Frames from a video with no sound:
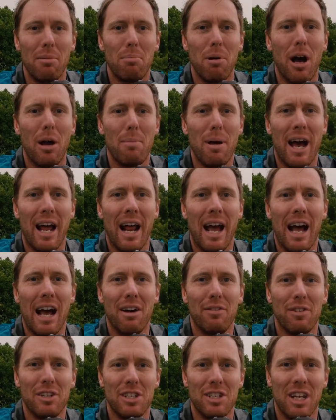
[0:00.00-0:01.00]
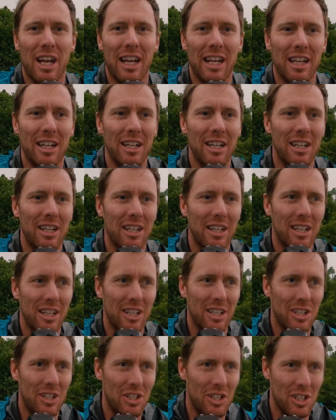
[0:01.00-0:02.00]
by about half a second,
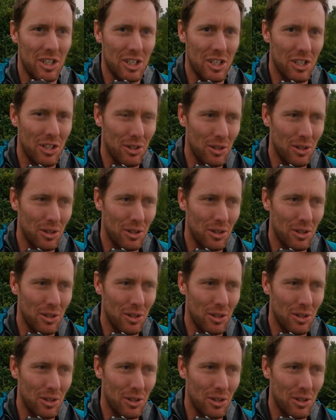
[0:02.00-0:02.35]
just